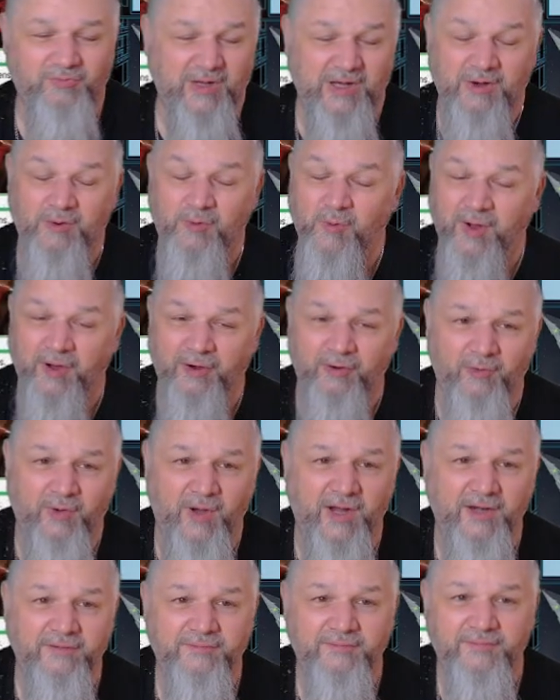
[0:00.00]
a weird
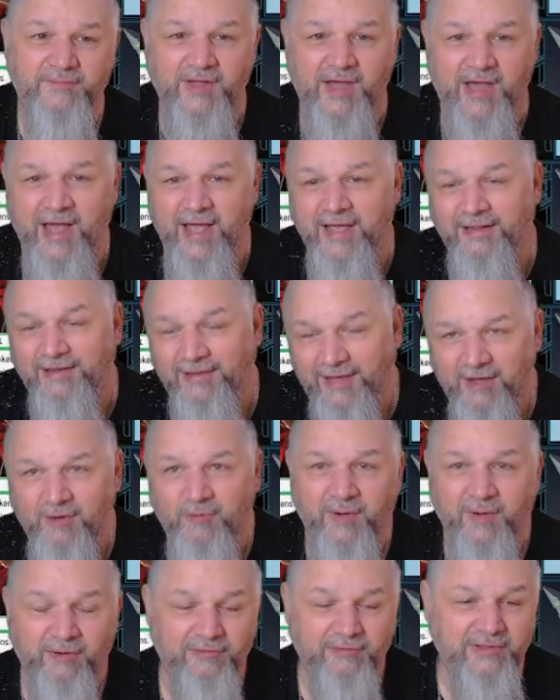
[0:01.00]
one. I like
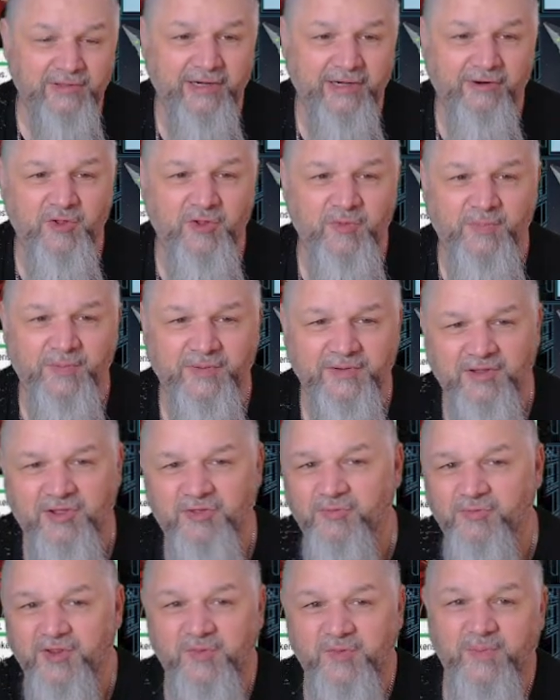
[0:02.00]
weird leaders, but
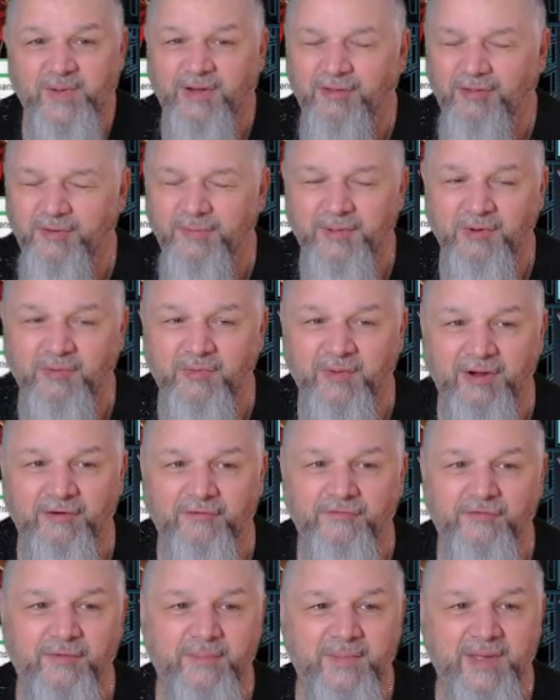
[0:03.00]
this one's been a little bit weird
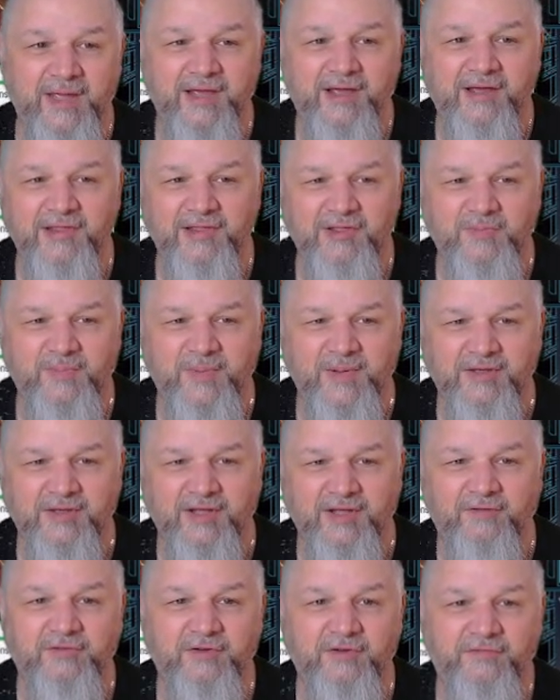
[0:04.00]
for me because it's been
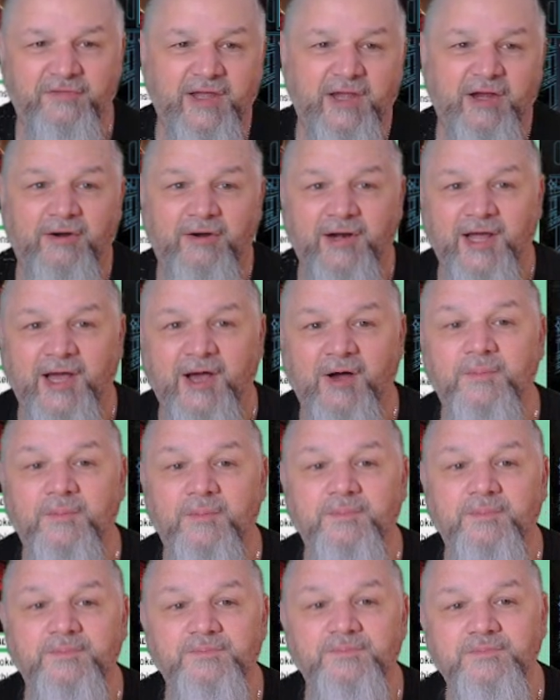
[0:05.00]
tough to figure it out.
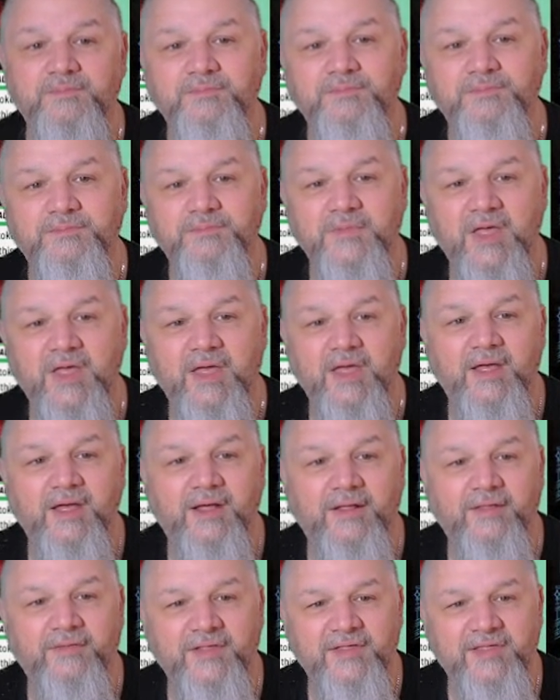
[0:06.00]

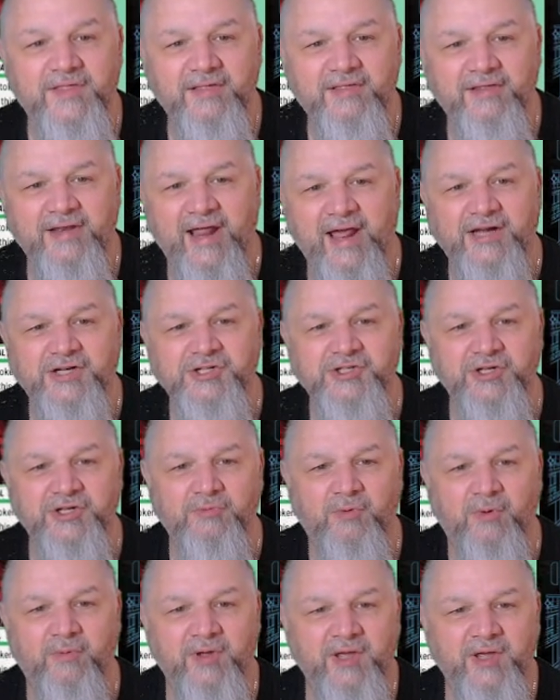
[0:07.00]
This has an action
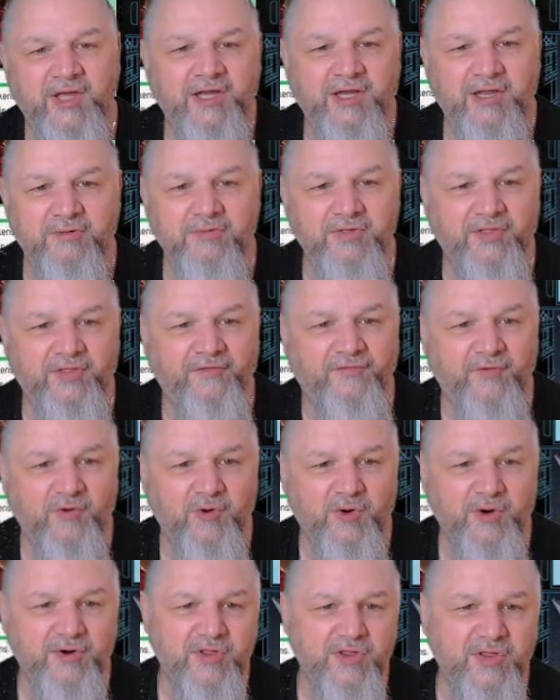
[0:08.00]
where we can use the
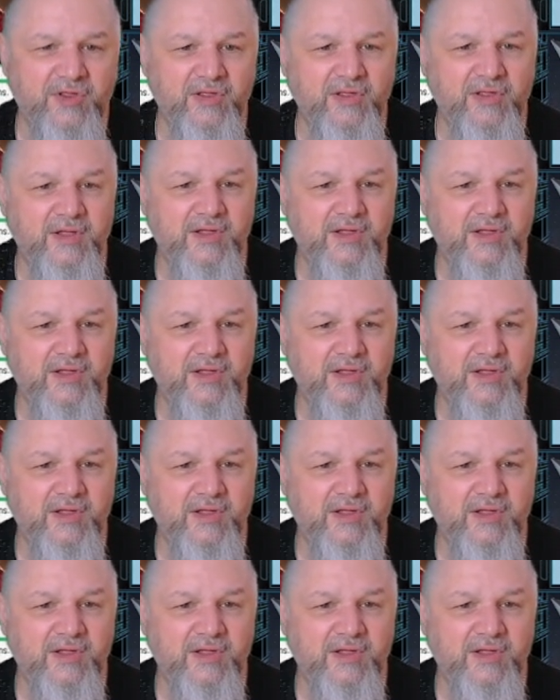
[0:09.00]
Force,